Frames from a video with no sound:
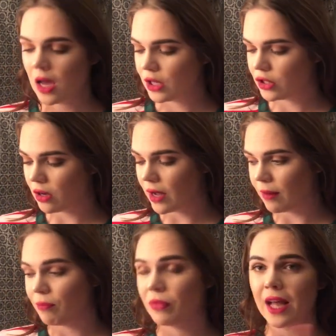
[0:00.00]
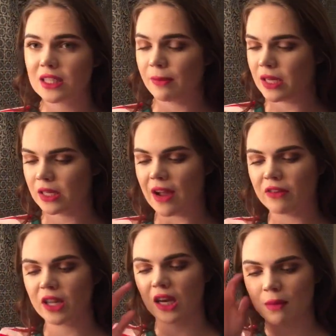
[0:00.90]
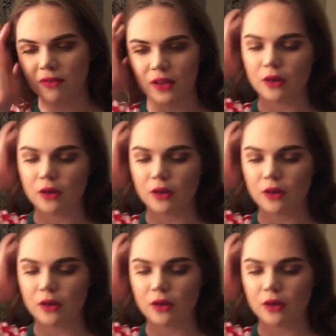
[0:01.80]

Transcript: So, that's amazing. I forget the name of it